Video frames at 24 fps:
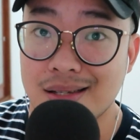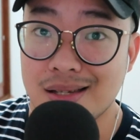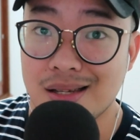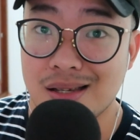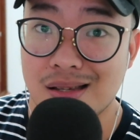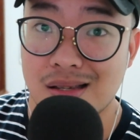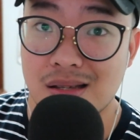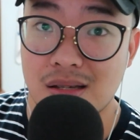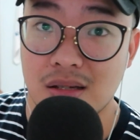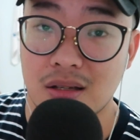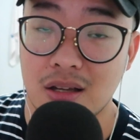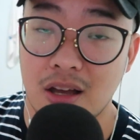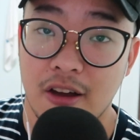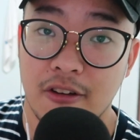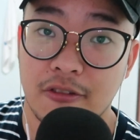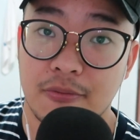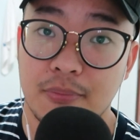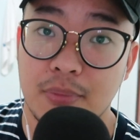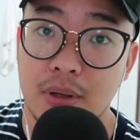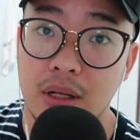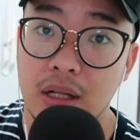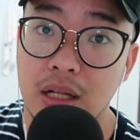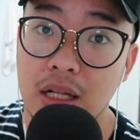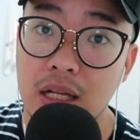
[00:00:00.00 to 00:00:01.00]
assassin
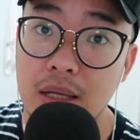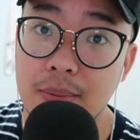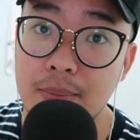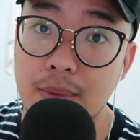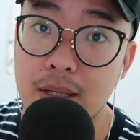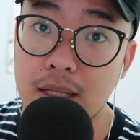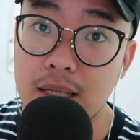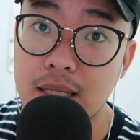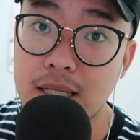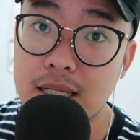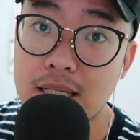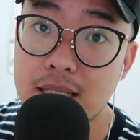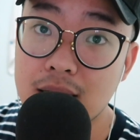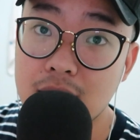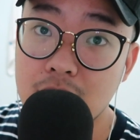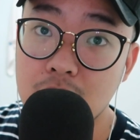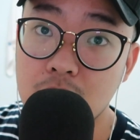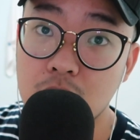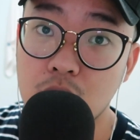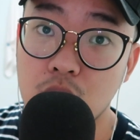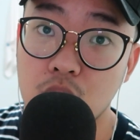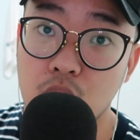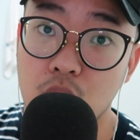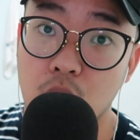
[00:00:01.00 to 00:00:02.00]
have been limited
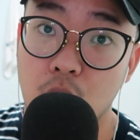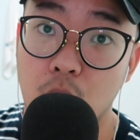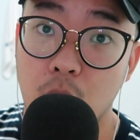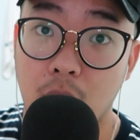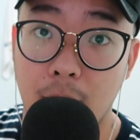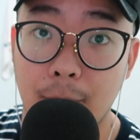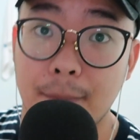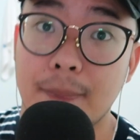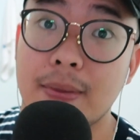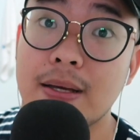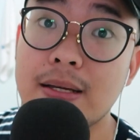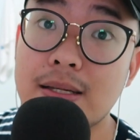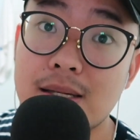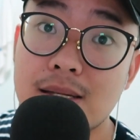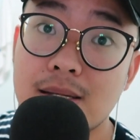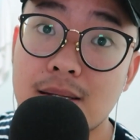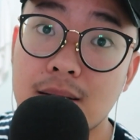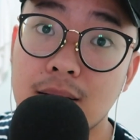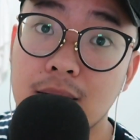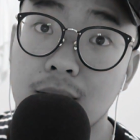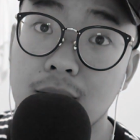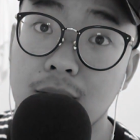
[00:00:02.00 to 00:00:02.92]
to one piece.